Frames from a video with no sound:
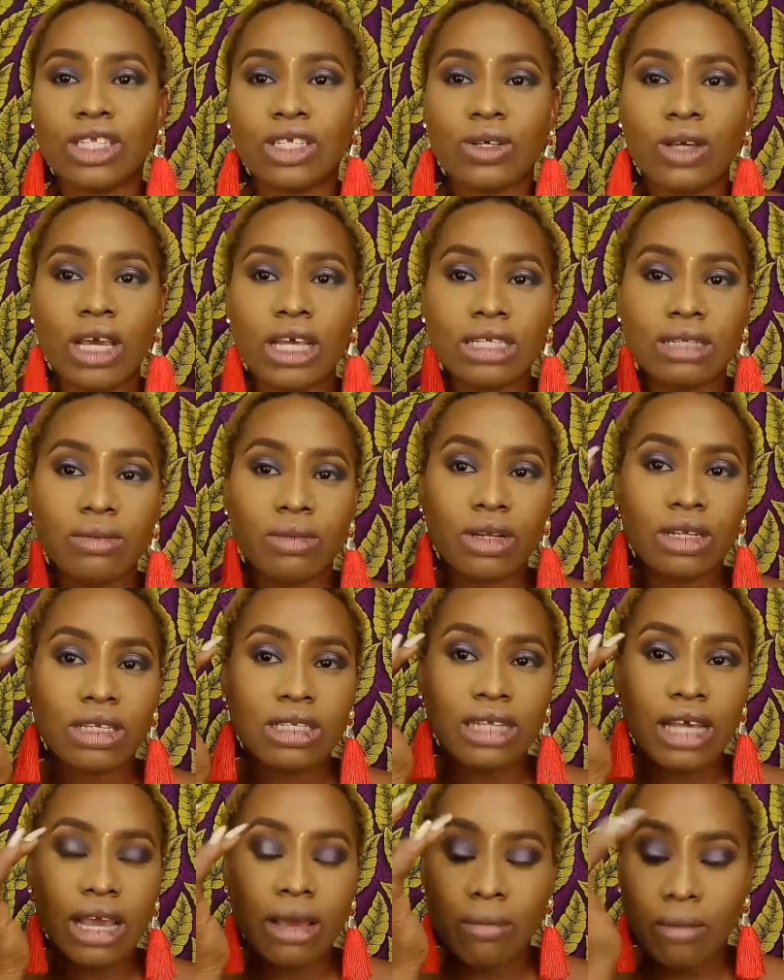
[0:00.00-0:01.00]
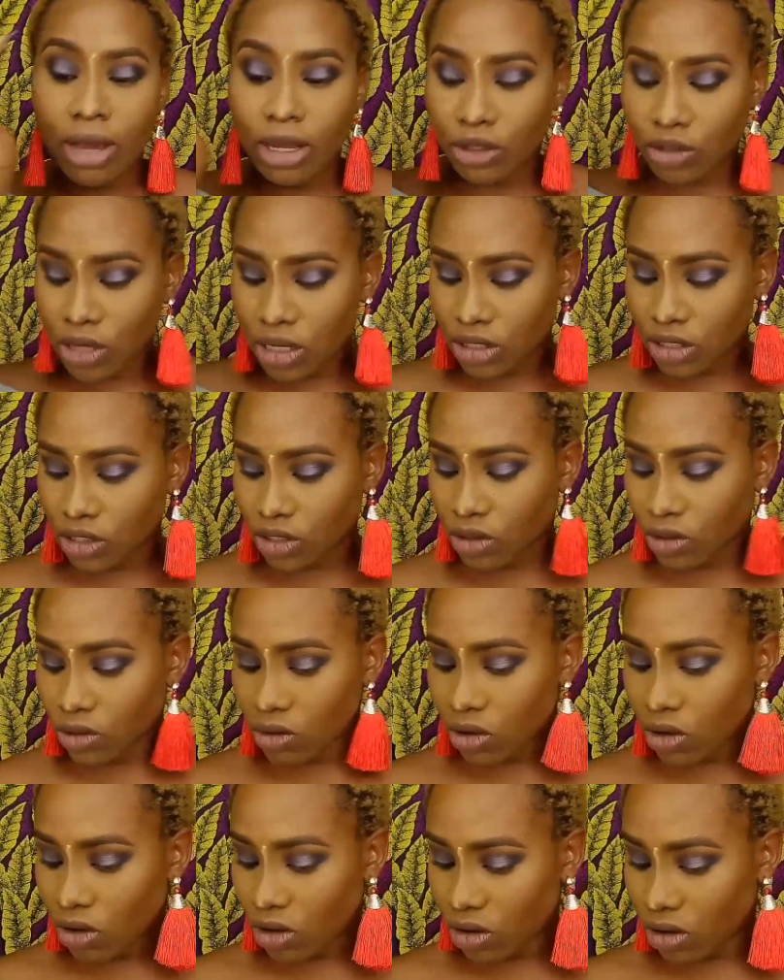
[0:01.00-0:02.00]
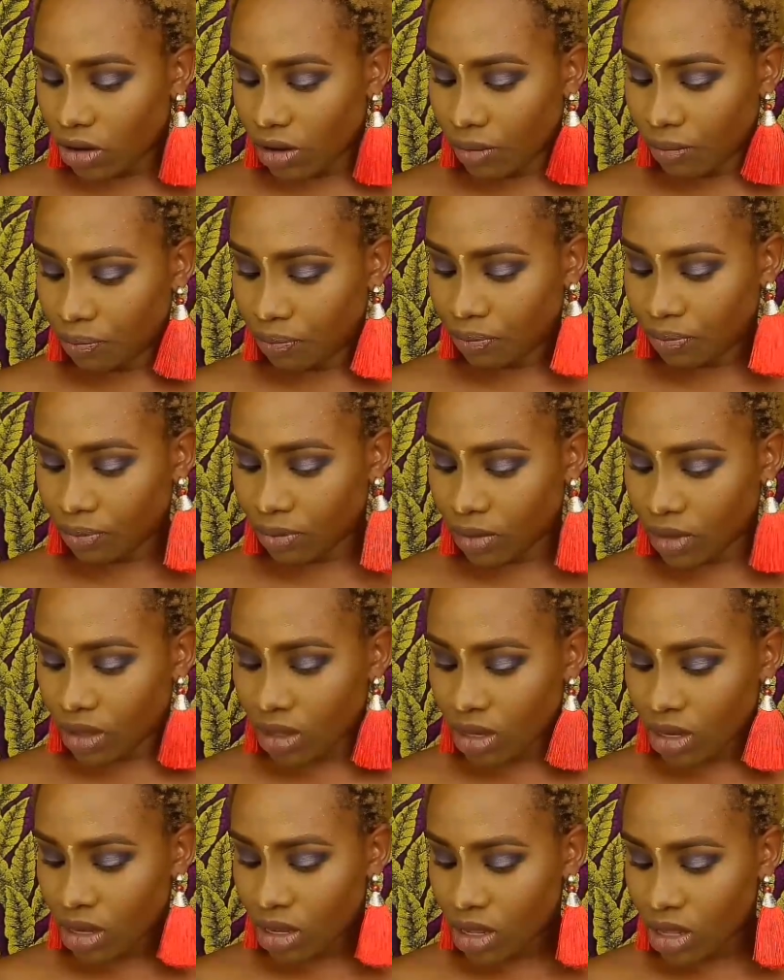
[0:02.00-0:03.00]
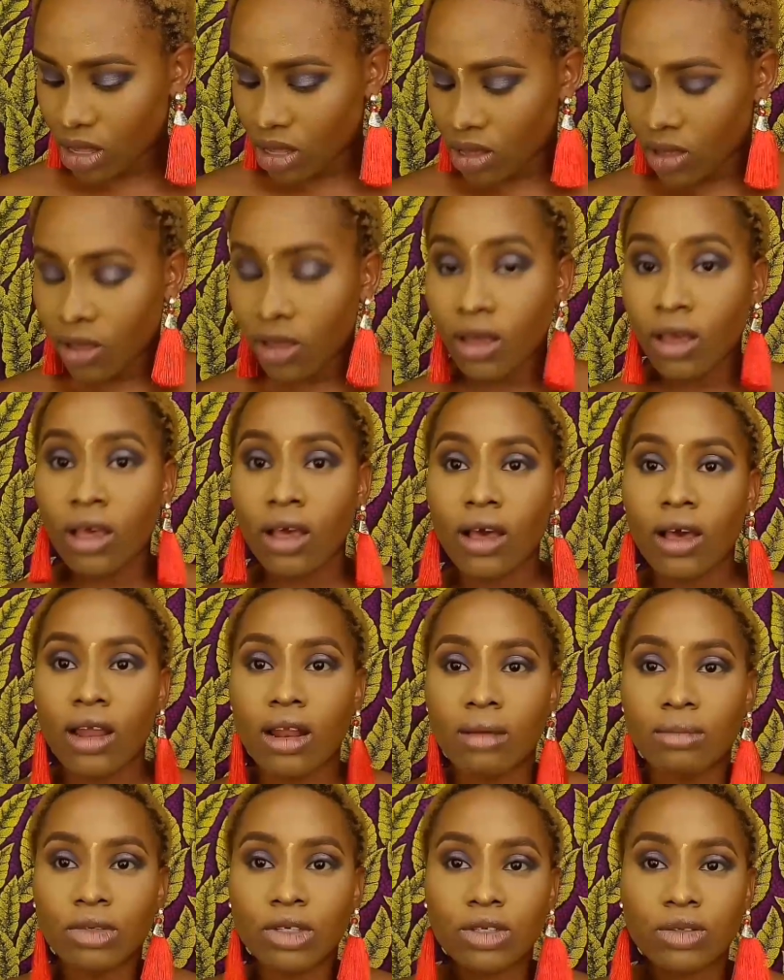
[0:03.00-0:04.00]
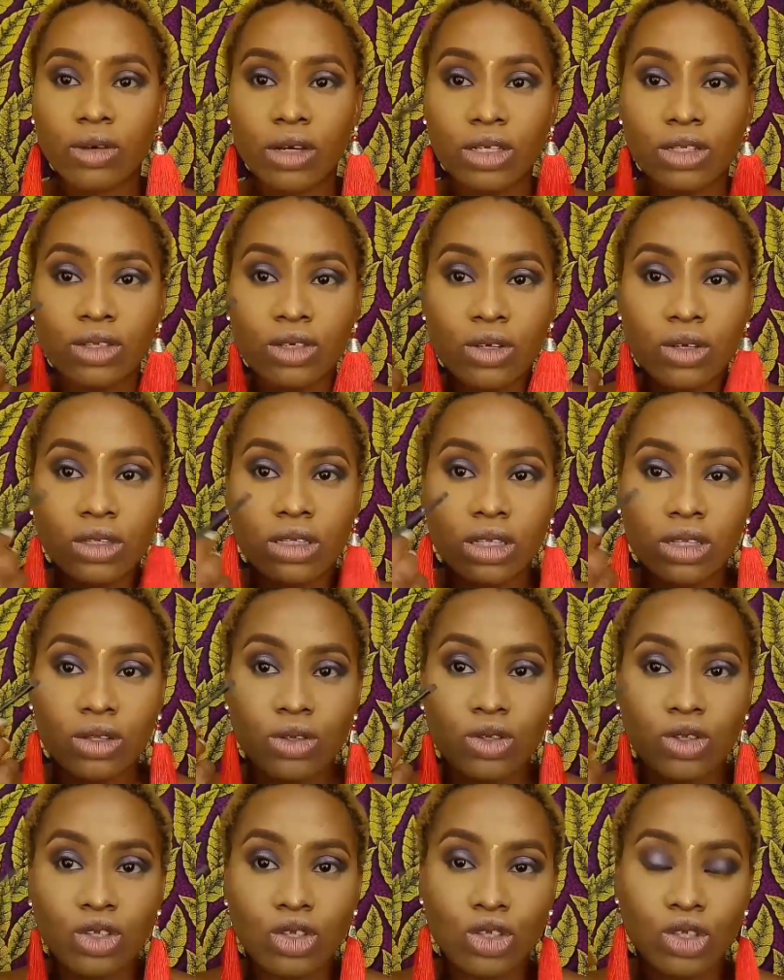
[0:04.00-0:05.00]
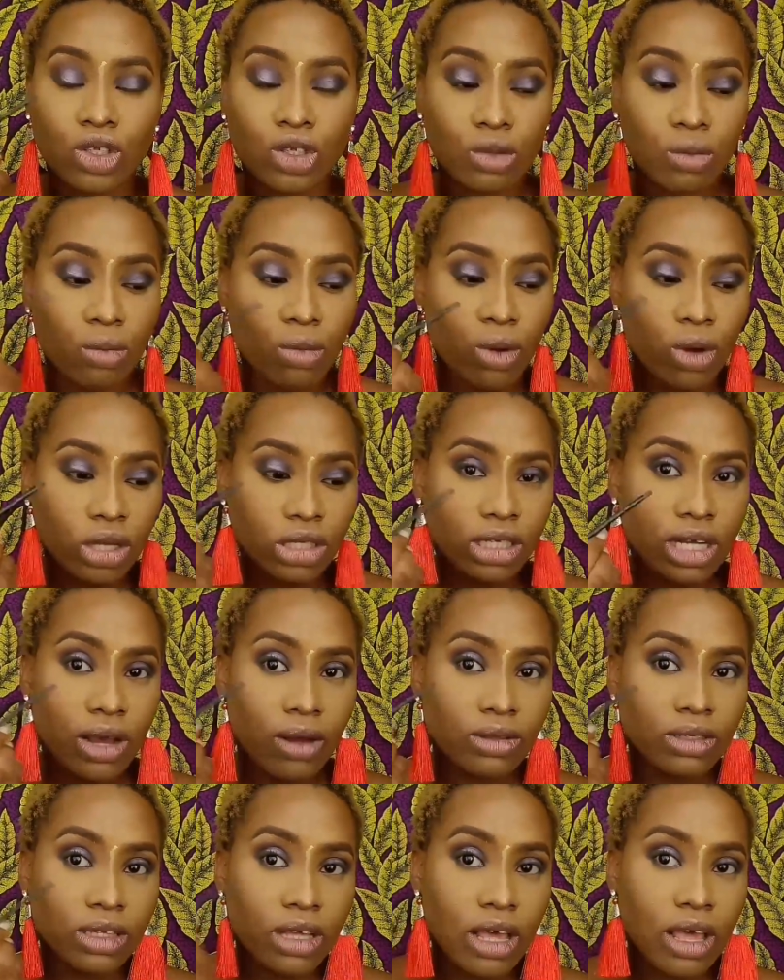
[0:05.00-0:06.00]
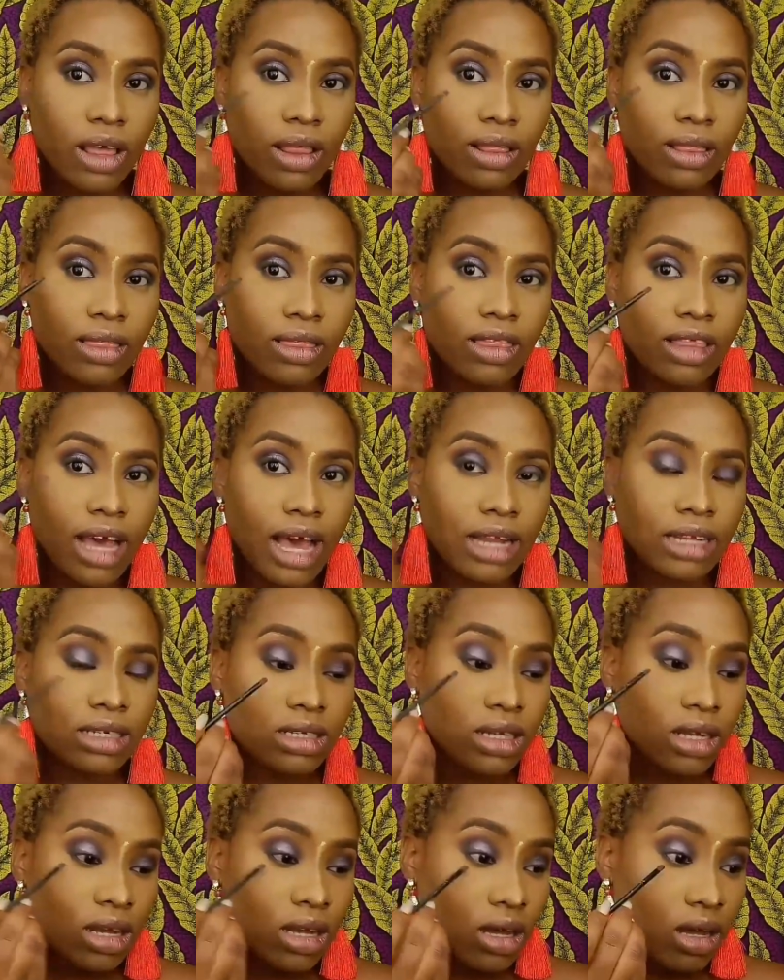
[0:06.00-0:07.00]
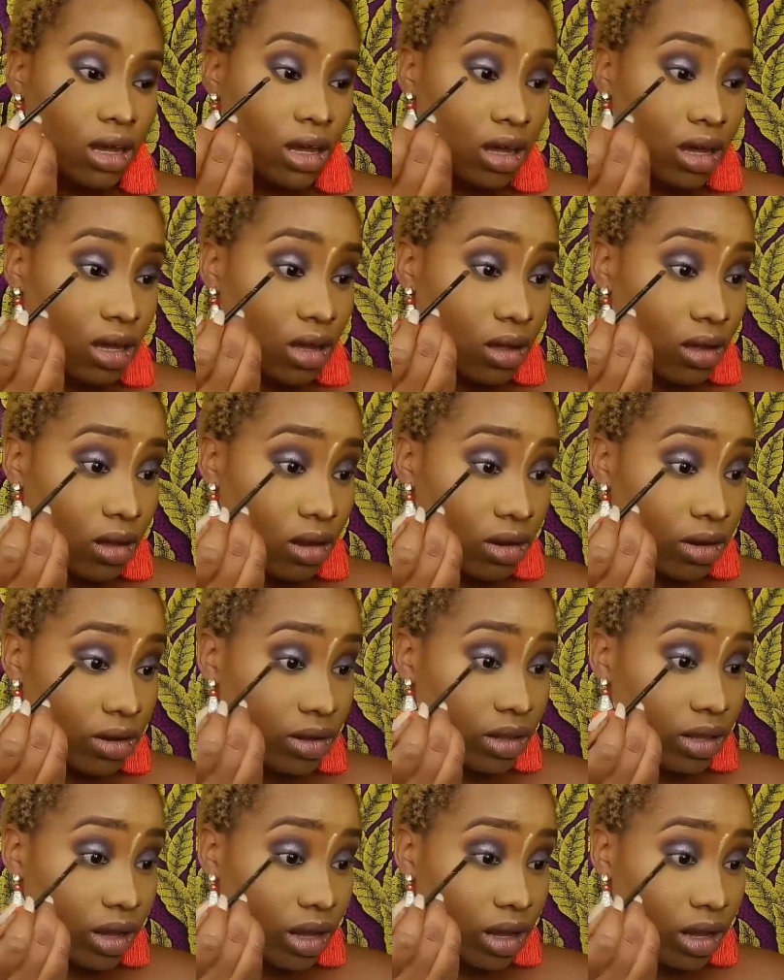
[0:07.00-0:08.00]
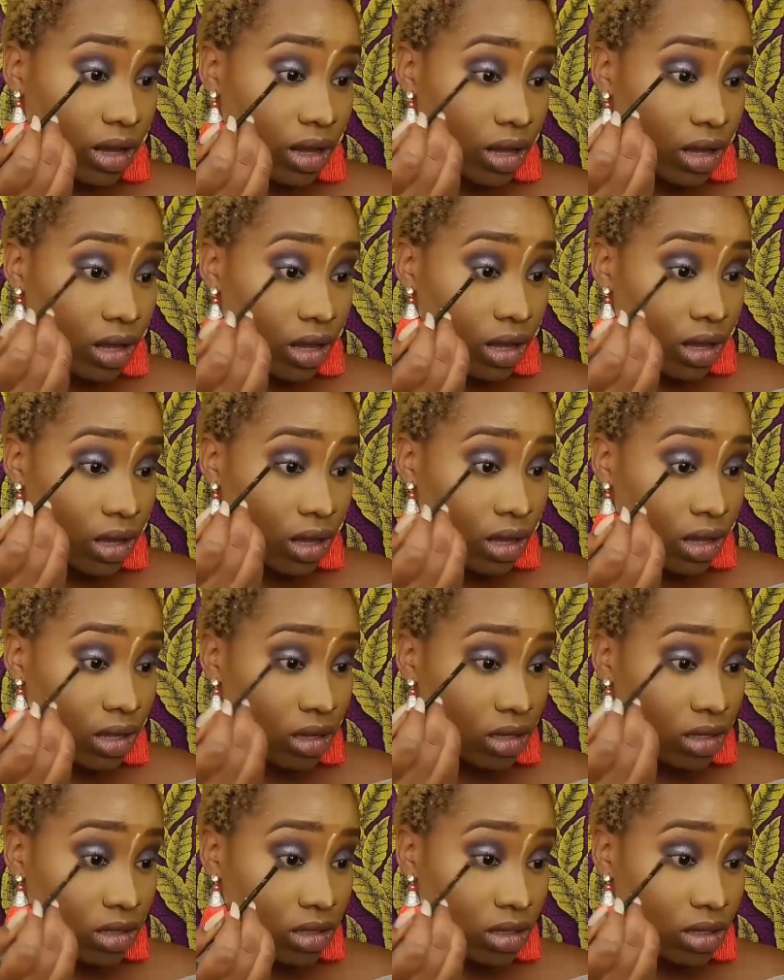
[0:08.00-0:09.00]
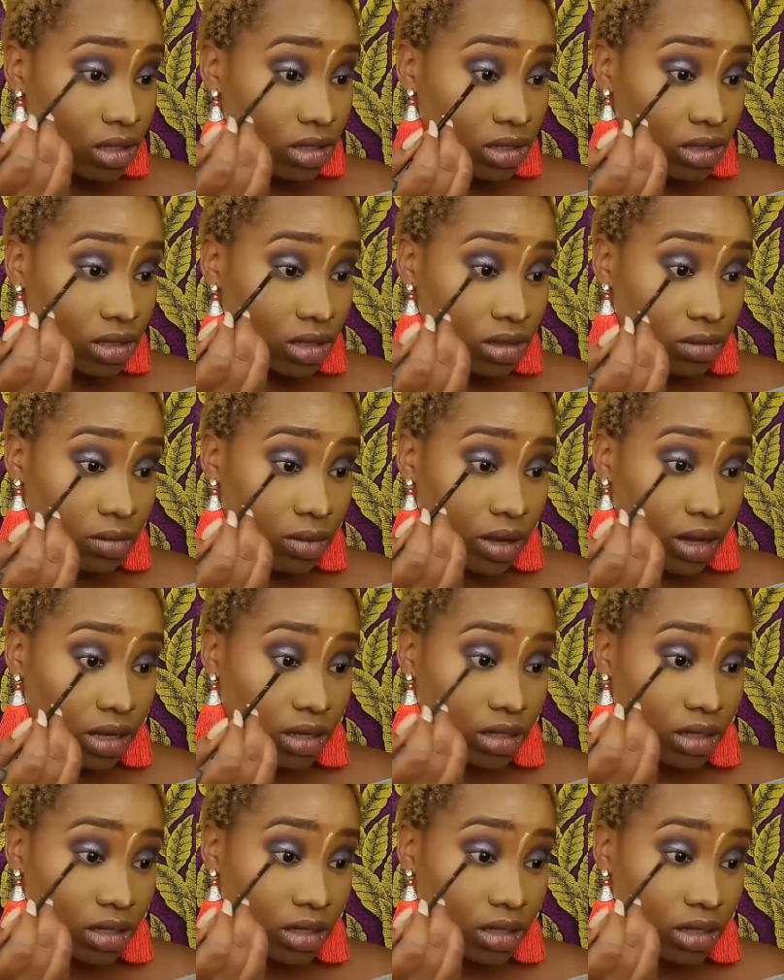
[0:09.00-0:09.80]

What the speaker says: to do is I'm going to take my transition color and I'm just going to use it to smudge out that color there. Just